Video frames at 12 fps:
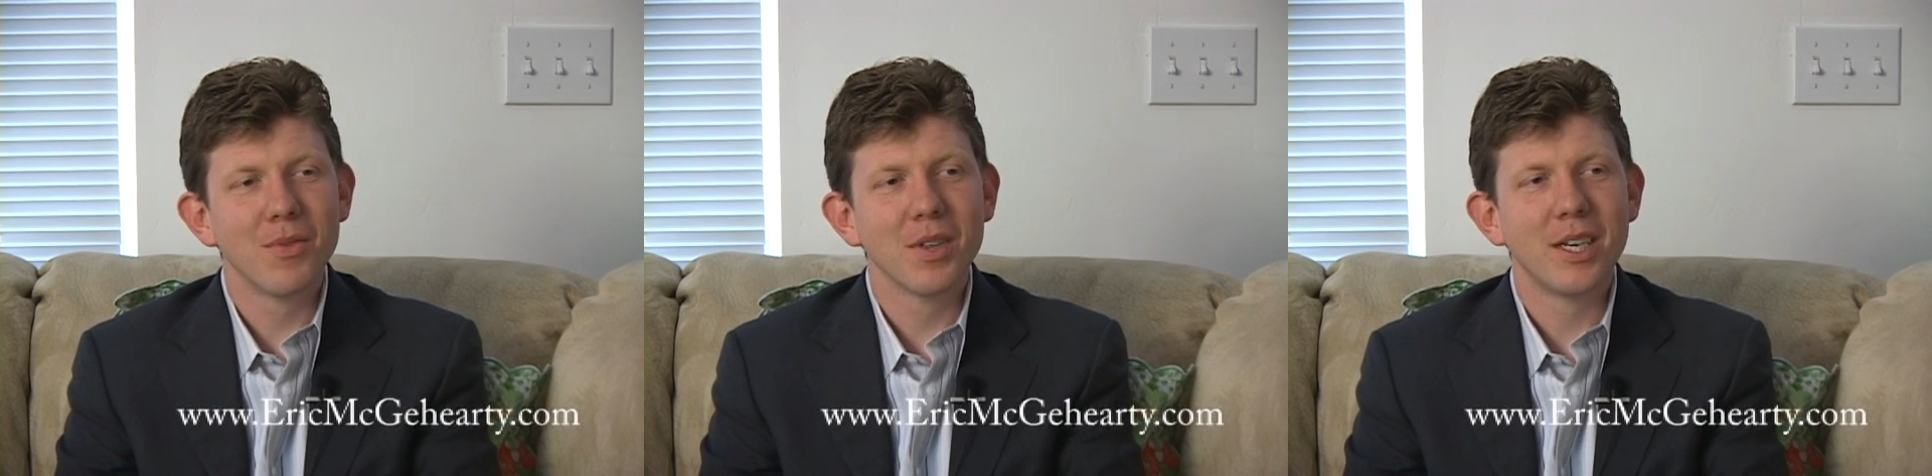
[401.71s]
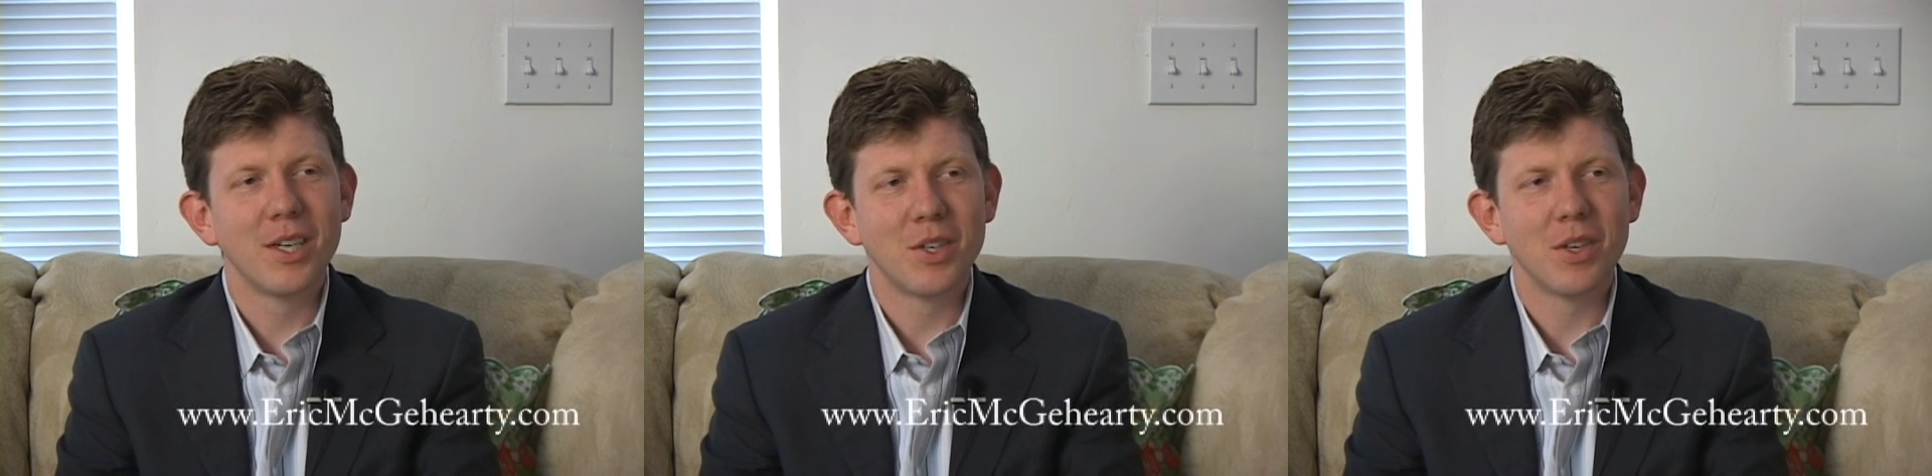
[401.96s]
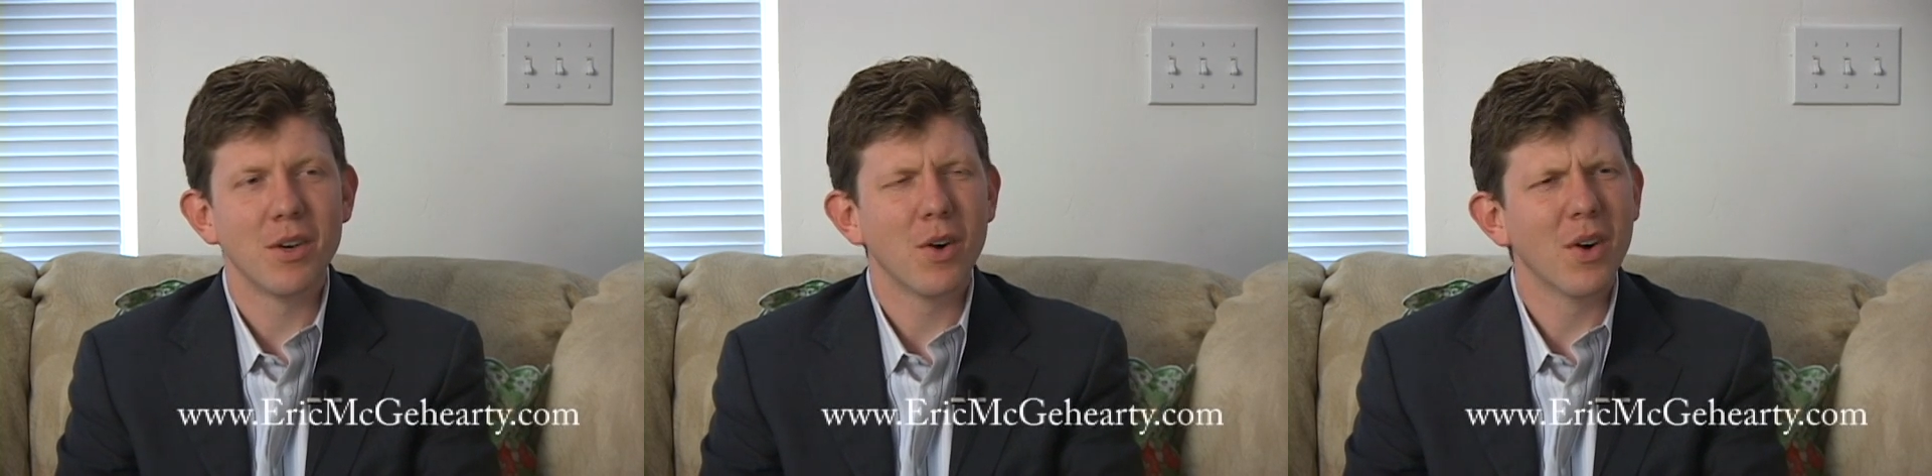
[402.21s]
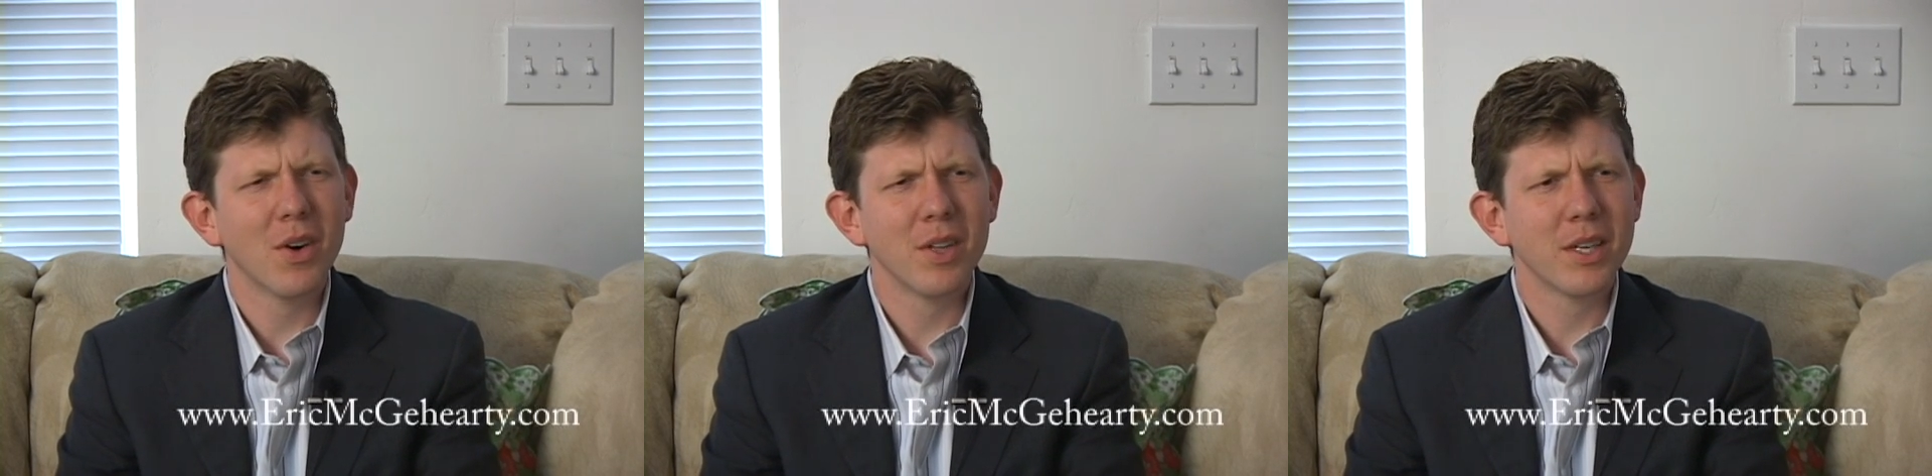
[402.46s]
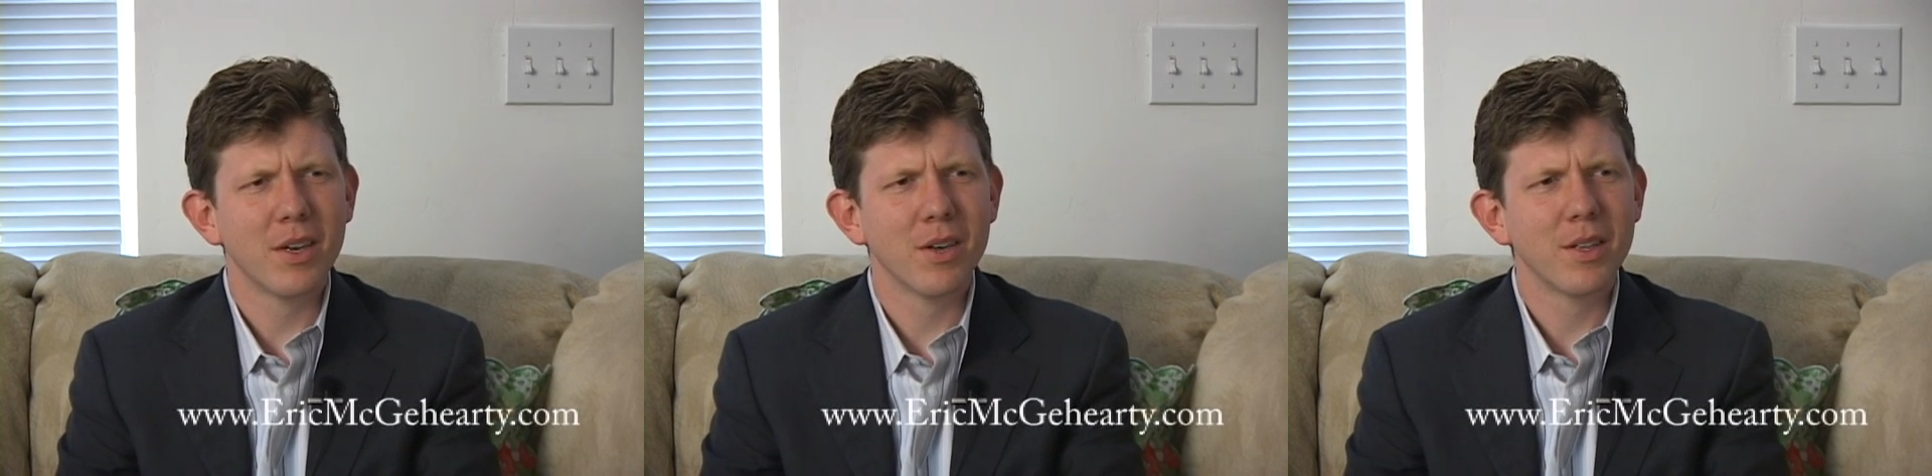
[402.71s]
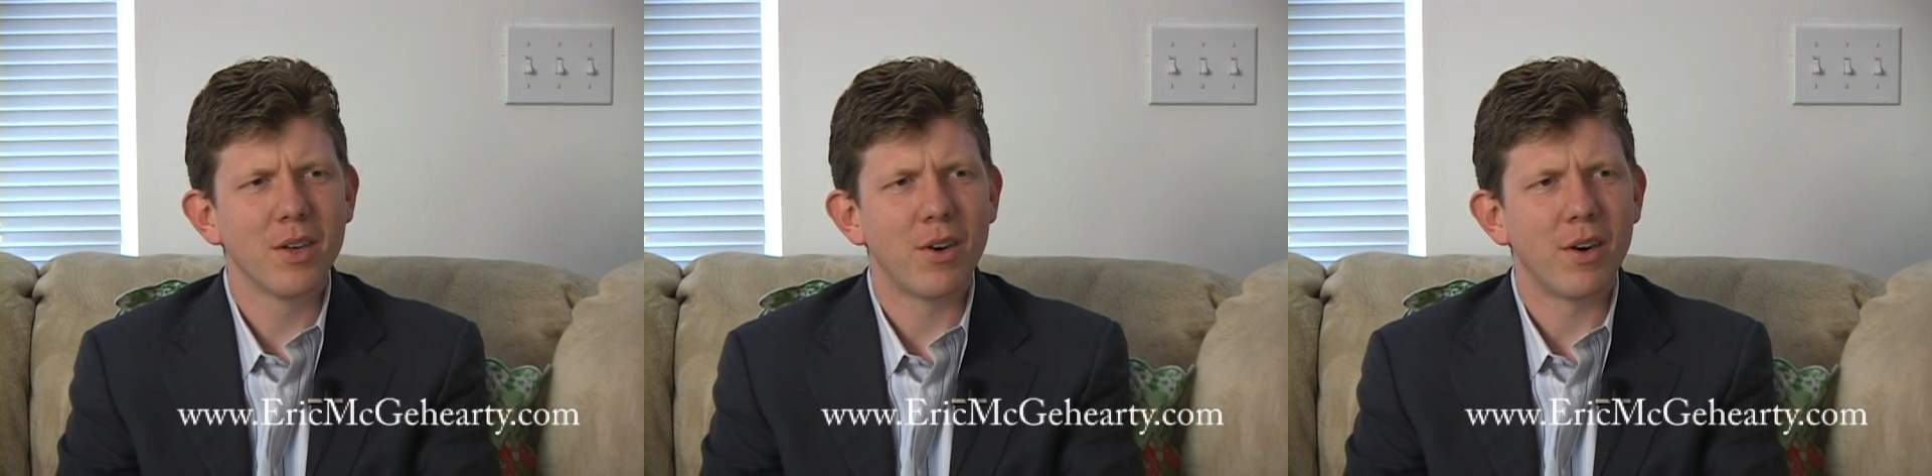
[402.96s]
literature early
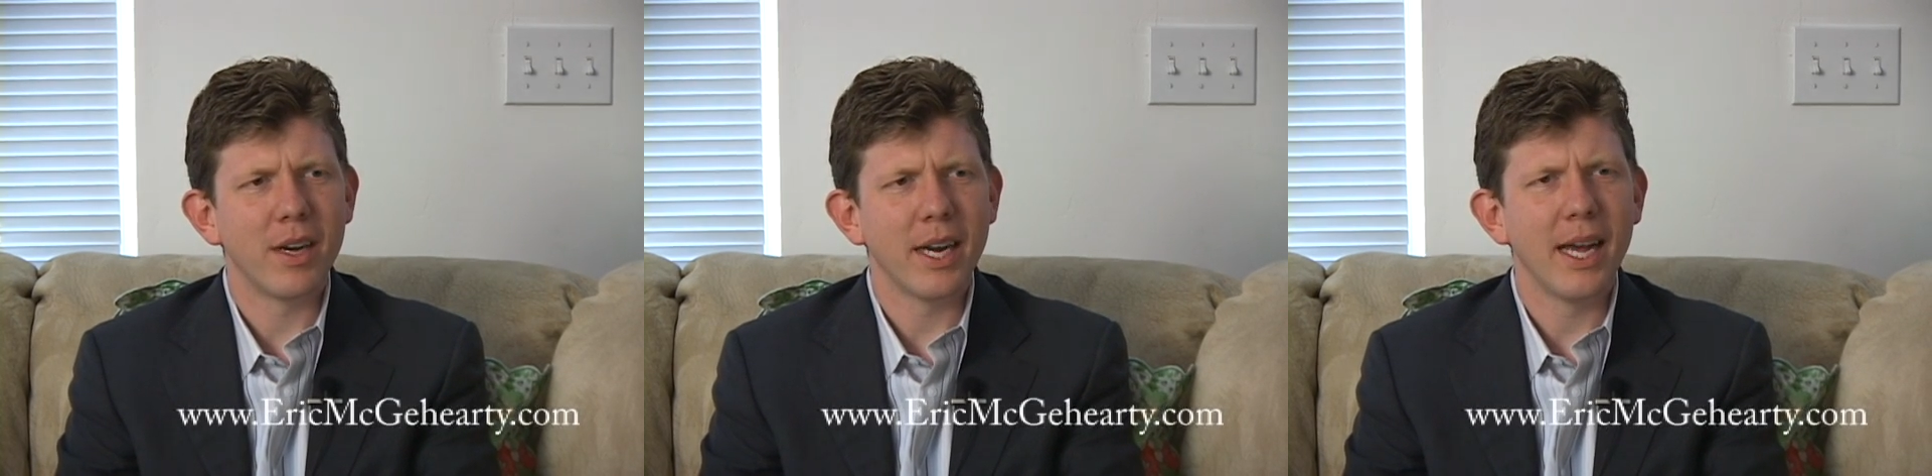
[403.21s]
on,